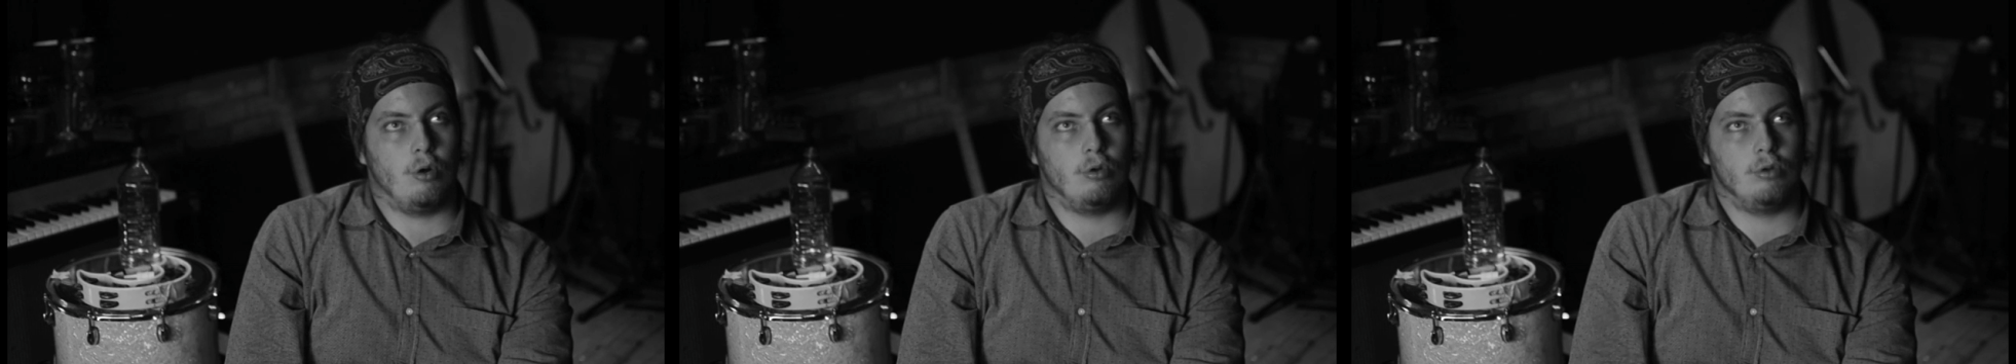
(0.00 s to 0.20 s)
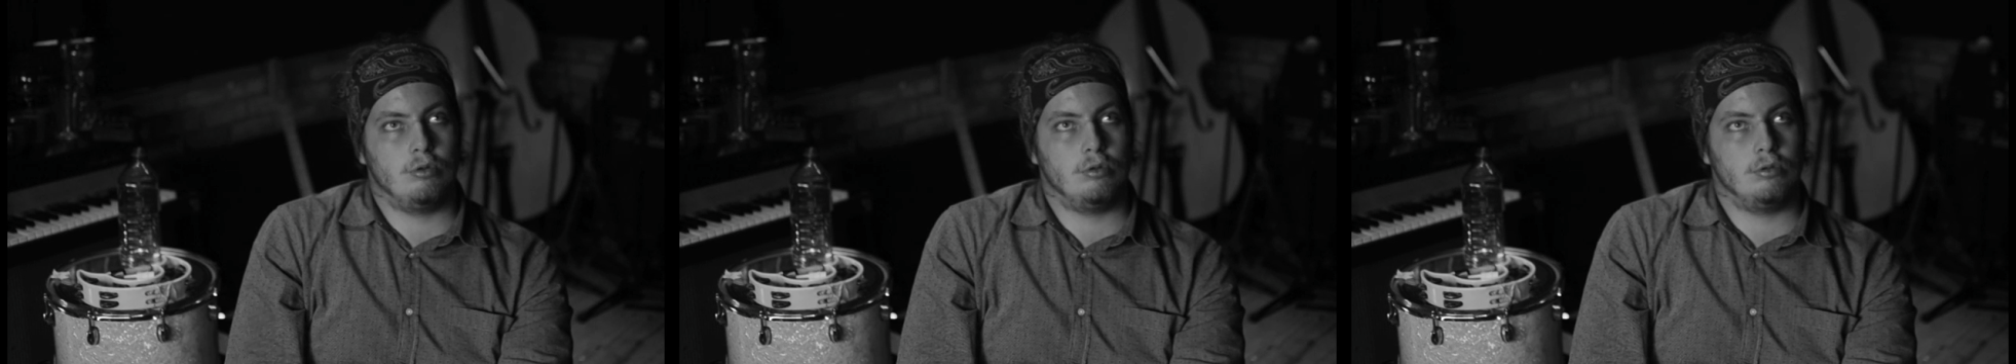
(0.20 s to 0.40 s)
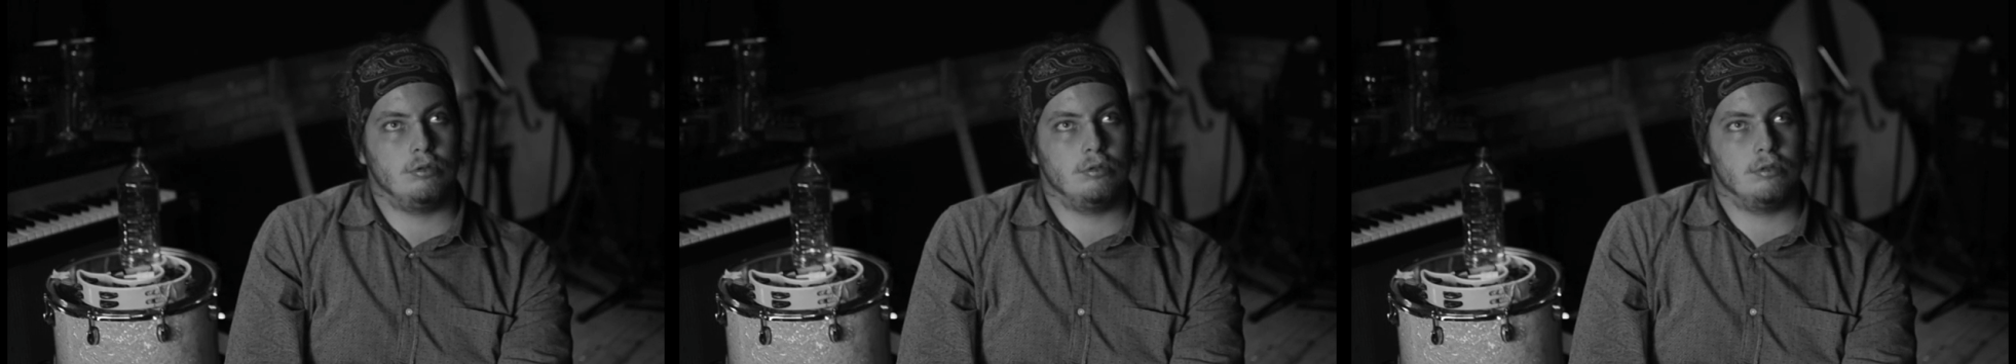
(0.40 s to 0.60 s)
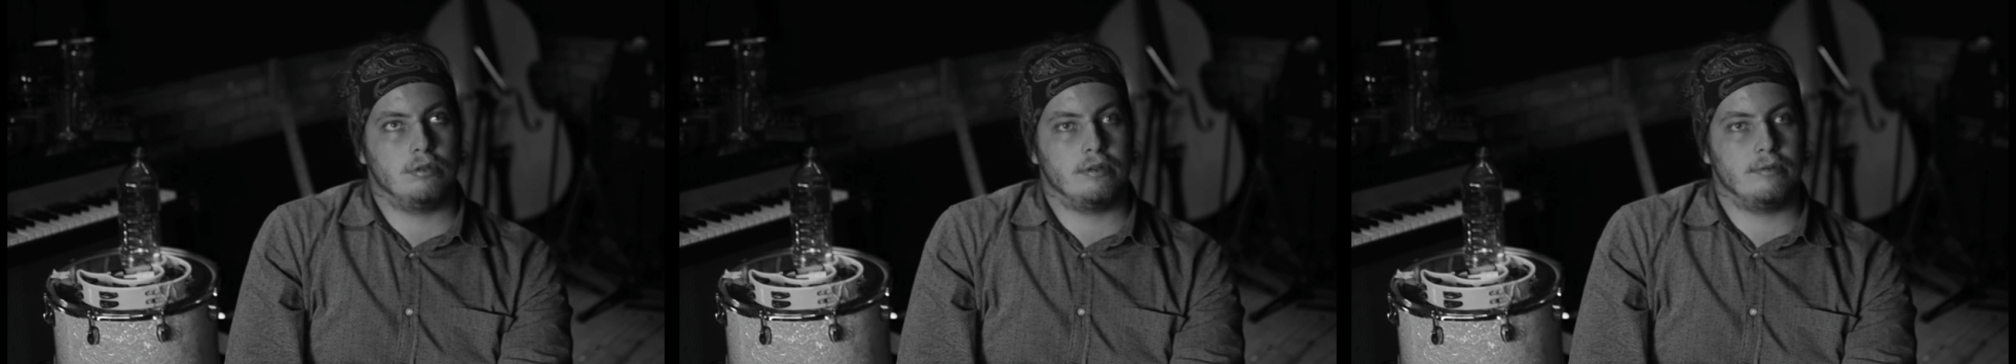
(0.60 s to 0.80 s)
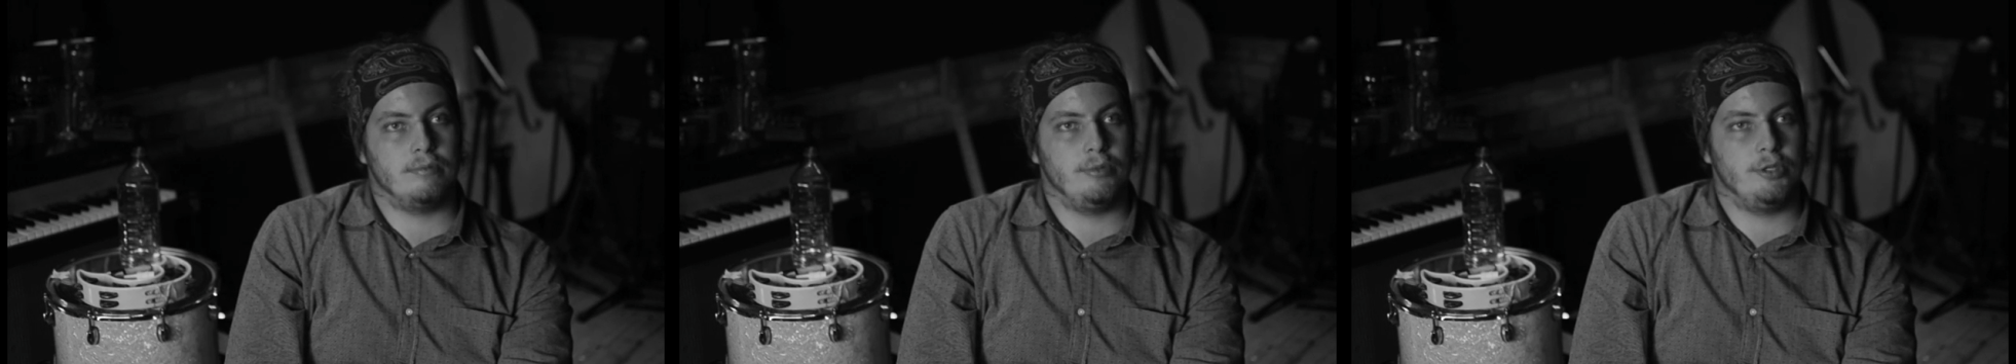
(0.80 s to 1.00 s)
all
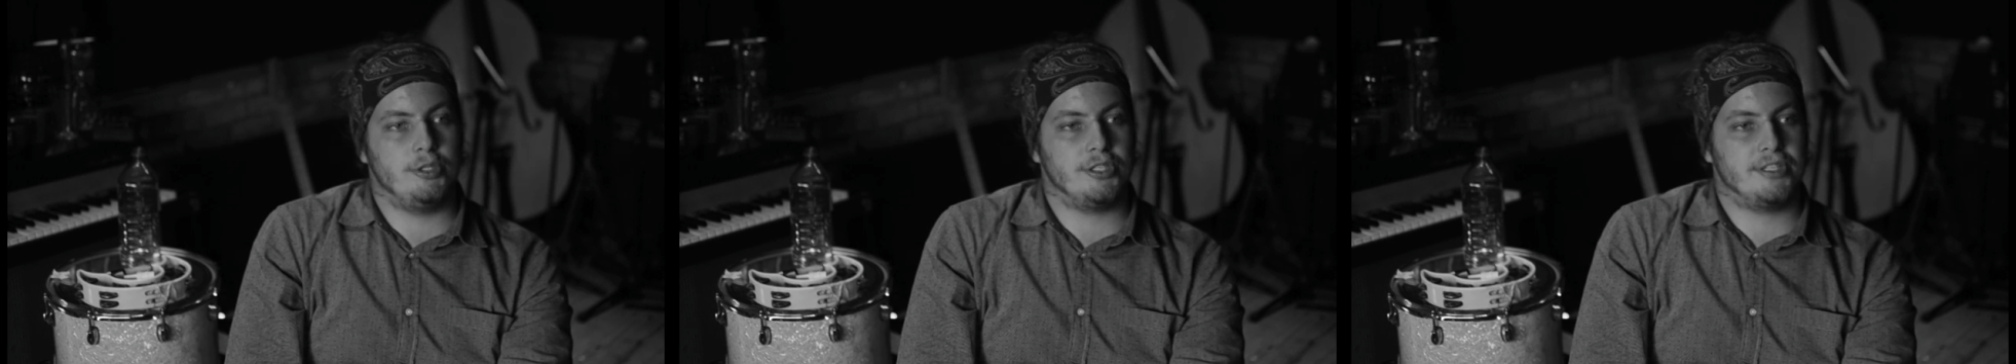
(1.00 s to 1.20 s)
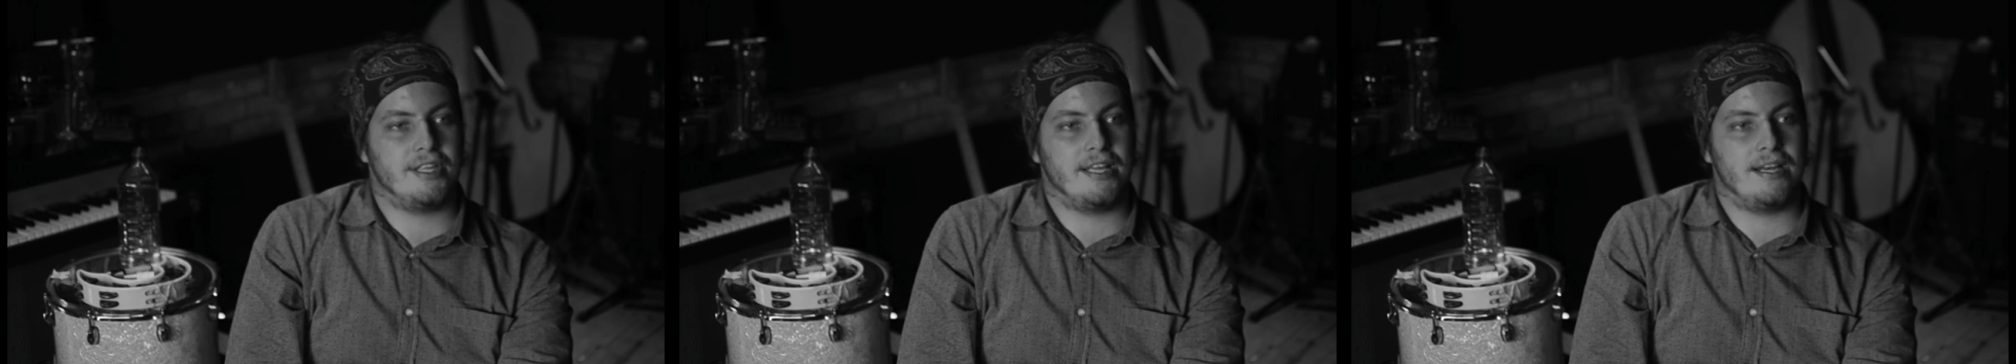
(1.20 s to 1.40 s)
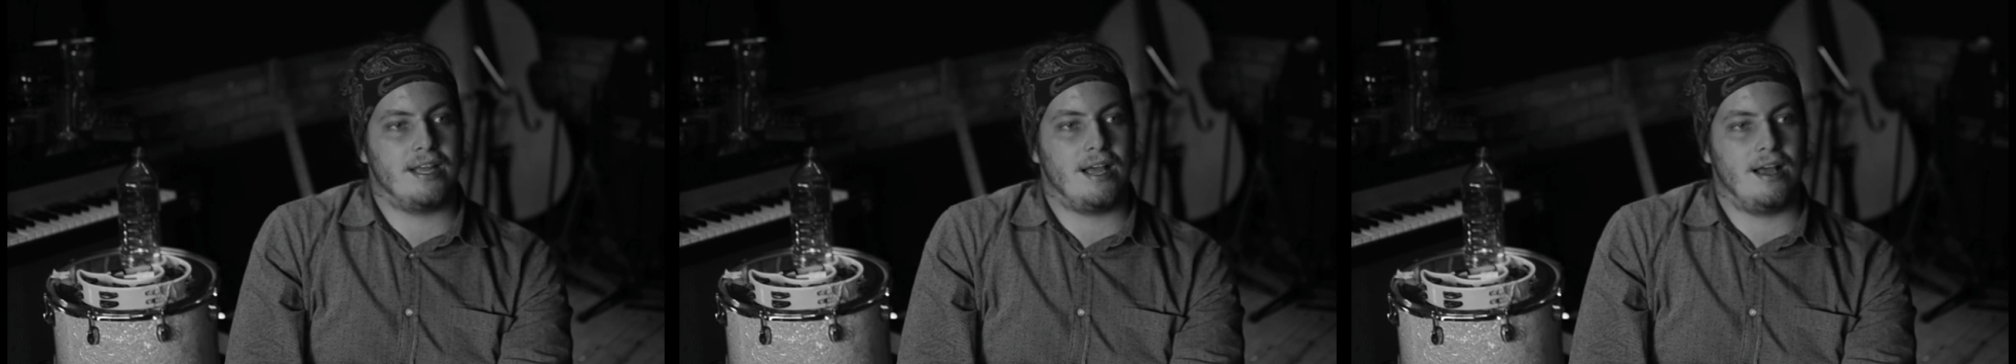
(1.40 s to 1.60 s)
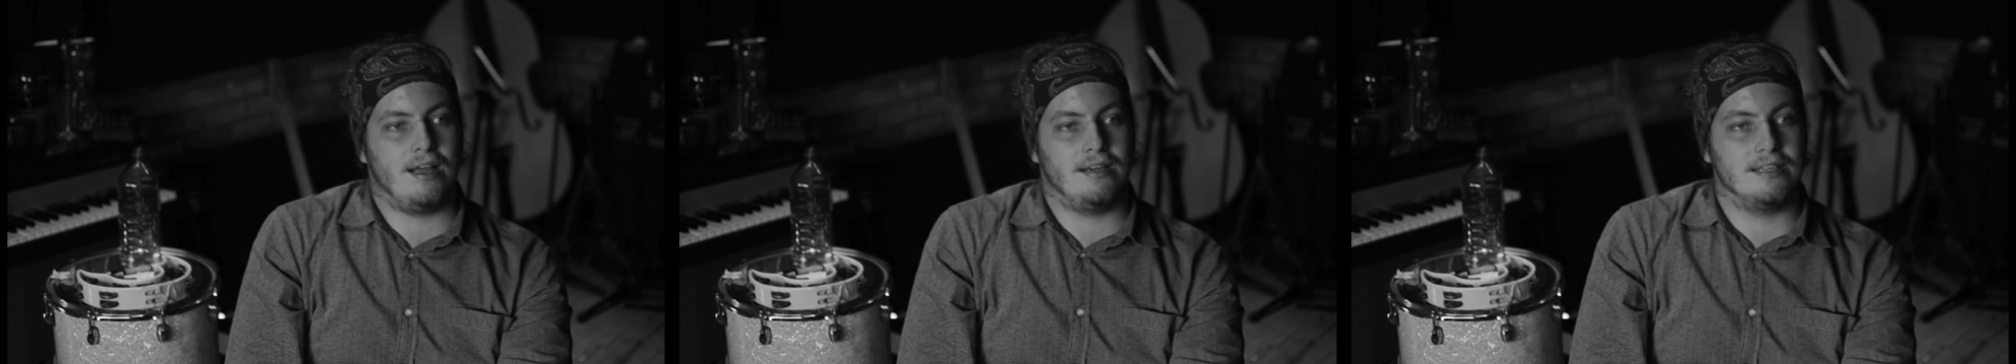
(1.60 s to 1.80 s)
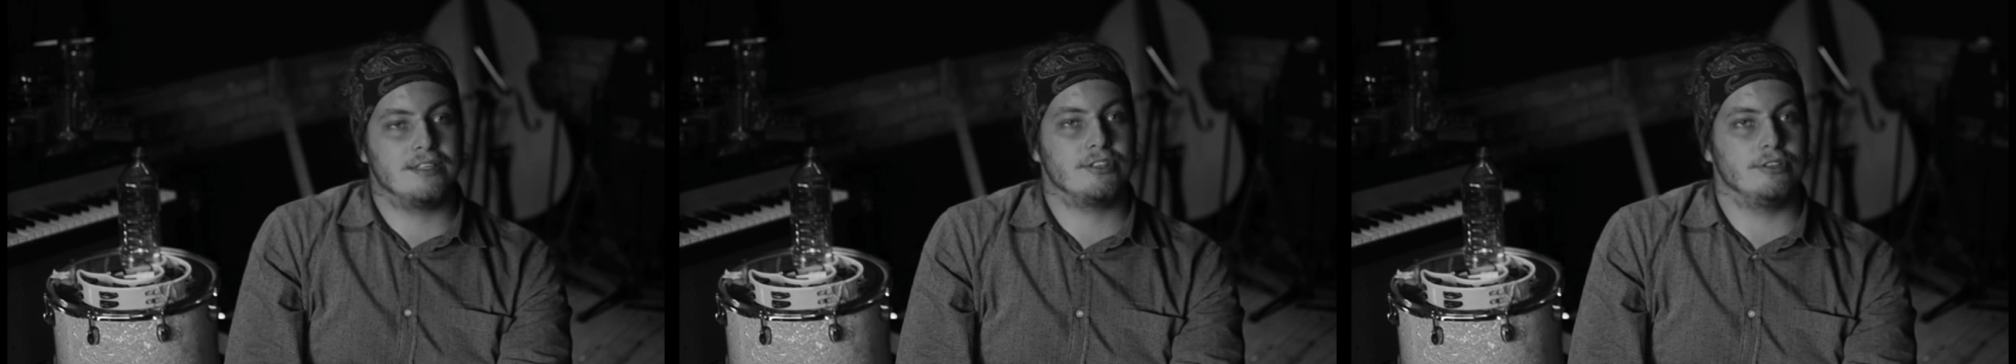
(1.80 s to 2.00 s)
the music that I
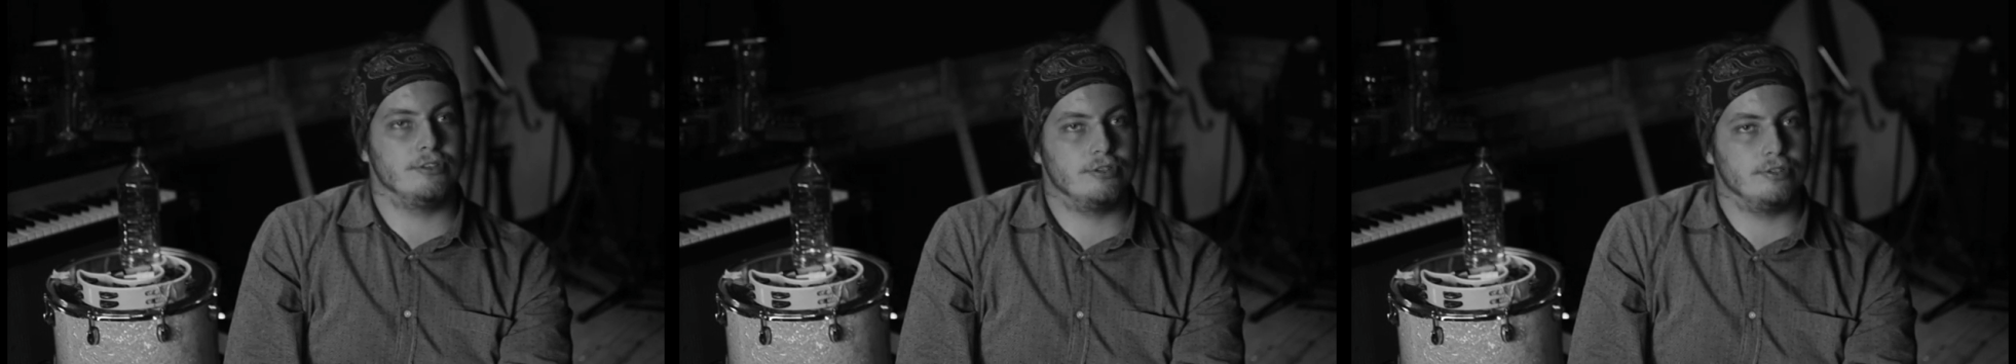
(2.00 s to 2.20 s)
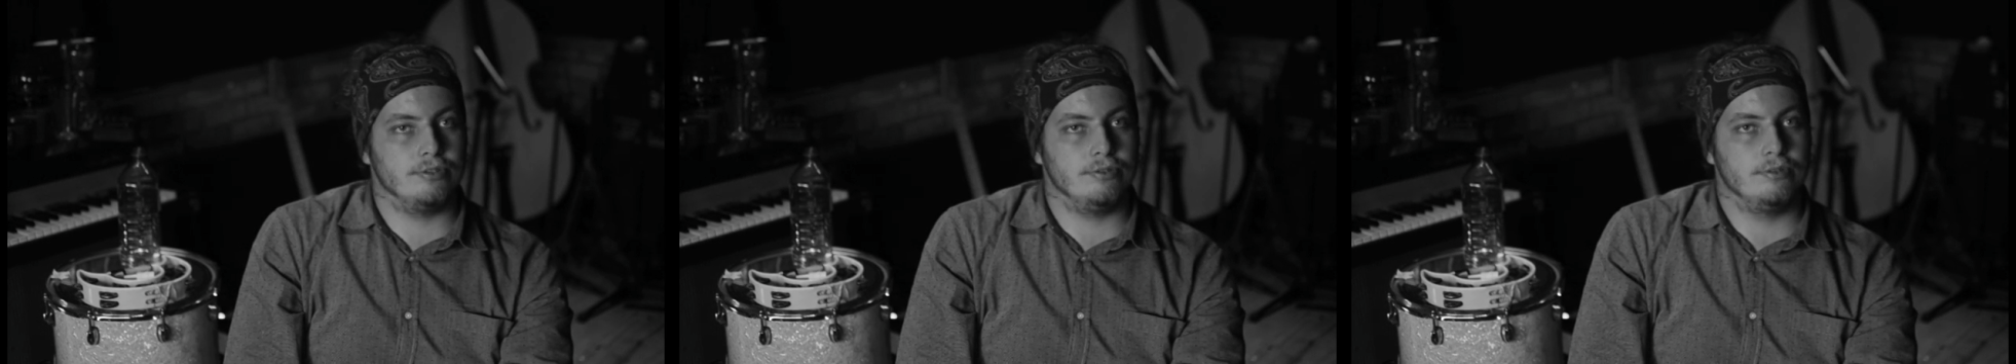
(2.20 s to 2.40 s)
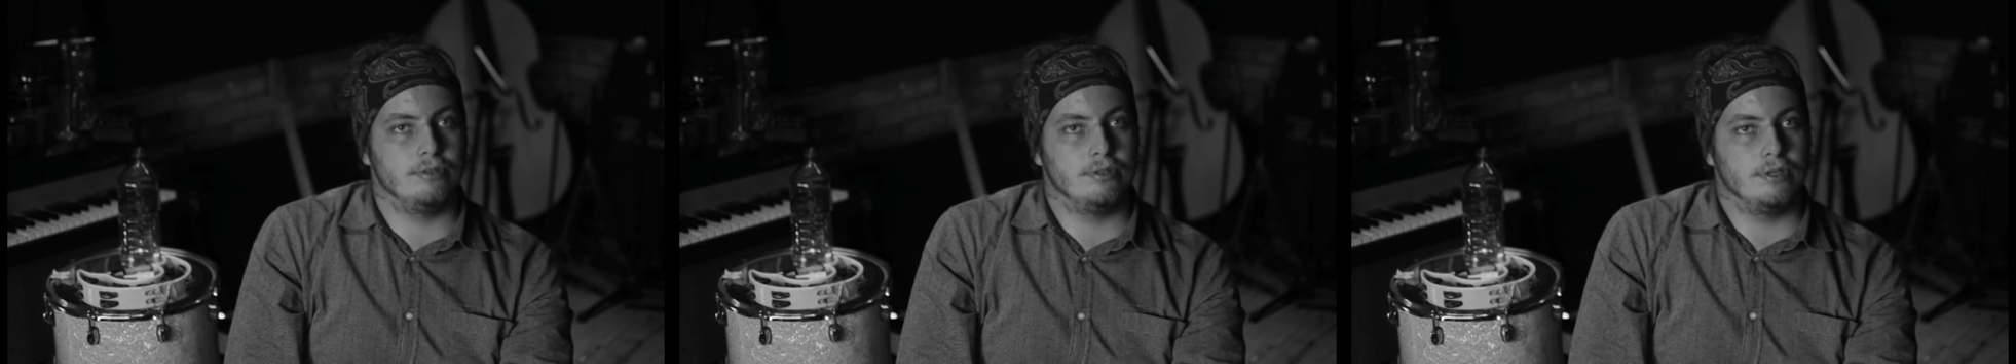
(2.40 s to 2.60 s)
listen to